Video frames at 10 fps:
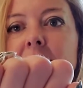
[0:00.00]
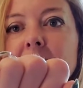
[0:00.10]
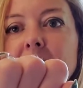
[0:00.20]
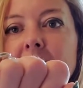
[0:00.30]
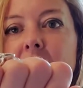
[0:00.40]

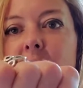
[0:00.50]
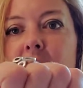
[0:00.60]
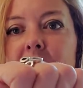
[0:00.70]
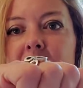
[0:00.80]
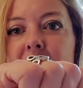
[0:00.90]
You know.
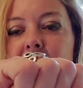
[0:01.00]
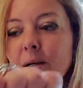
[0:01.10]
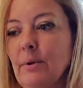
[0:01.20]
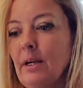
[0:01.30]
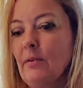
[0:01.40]
There
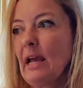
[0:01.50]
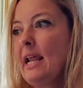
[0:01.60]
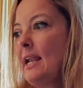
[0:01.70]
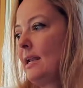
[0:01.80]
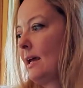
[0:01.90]
we go.
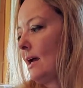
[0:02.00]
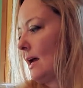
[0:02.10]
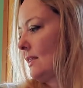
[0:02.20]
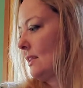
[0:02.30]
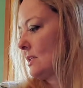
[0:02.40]
And I
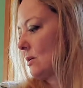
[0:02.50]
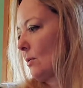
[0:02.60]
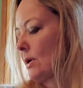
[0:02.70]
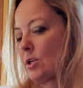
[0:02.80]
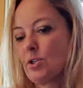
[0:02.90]
think that's all I
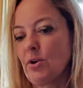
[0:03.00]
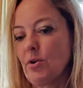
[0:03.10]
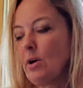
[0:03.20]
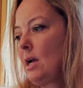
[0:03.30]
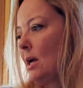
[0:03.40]
wanted to show you.
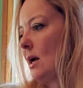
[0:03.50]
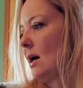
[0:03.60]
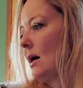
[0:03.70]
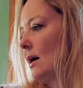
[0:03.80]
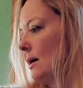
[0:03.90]

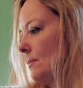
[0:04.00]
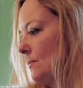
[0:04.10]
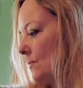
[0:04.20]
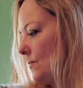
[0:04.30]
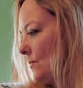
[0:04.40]

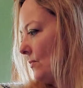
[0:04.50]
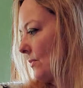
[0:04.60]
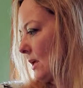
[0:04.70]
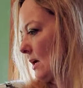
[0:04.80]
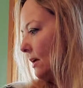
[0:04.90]

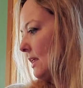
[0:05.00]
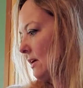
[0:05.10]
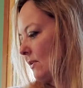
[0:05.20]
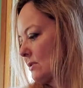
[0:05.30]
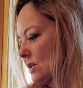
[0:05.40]
I think
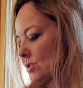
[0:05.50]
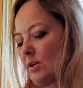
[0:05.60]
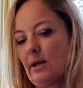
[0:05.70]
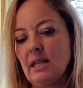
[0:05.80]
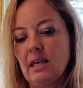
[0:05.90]
if I was going to show you
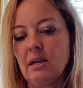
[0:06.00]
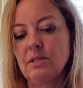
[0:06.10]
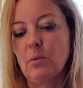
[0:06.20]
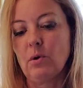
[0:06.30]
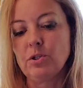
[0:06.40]
anything else,
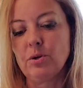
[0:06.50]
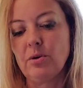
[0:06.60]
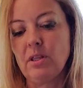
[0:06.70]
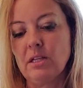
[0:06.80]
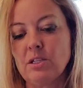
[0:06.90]
I will show you
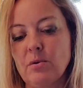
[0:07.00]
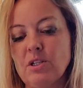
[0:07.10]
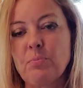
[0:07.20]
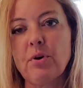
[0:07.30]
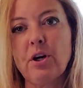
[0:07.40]
this. So it's
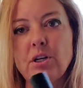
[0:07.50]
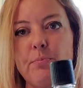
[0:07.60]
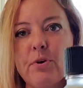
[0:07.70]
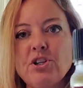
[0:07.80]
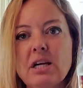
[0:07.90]

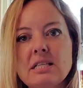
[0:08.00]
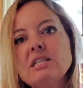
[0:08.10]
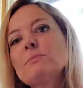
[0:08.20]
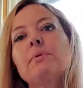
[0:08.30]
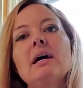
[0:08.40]

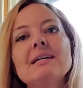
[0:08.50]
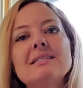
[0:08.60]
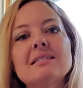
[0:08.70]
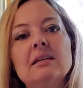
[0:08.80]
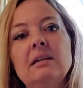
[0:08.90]
Progessence
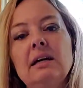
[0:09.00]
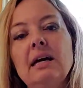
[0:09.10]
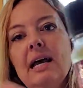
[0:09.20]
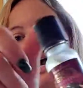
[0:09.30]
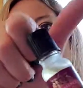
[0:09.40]
Plus,
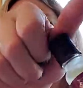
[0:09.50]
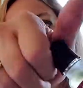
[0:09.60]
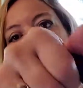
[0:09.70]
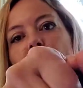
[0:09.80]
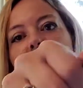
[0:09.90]
and I
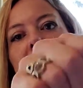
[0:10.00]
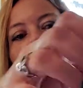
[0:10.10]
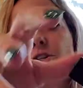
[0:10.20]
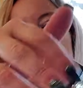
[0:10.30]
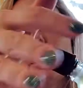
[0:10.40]

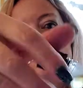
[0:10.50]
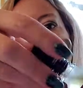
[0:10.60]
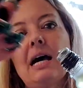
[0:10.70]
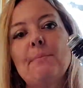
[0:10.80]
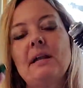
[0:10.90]
took off the
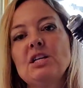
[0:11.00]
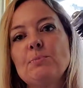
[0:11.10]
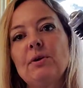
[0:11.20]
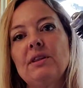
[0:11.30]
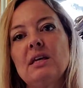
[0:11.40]
top, and I just
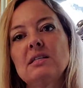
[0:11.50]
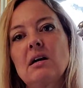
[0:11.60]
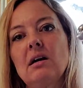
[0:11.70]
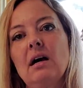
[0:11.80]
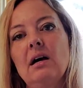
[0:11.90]
put this
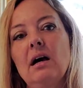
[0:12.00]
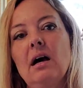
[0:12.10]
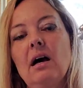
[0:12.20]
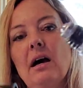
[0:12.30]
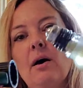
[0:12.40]

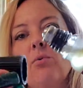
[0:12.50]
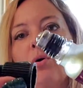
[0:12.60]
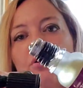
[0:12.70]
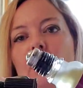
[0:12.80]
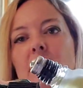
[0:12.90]
a
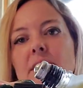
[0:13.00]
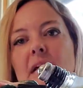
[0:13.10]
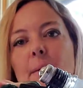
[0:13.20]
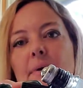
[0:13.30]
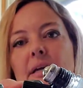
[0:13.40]
roller on
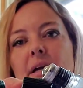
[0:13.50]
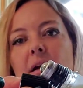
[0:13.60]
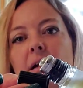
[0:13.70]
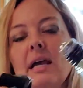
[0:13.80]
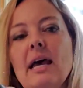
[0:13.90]
top of here.
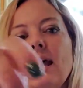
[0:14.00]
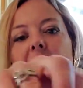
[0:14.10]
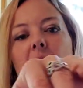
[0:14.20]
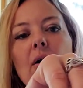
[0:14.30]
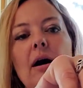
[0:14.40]

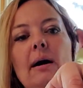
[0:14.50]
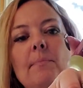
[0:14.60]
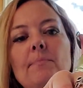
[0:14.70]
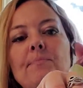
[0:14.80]
Now,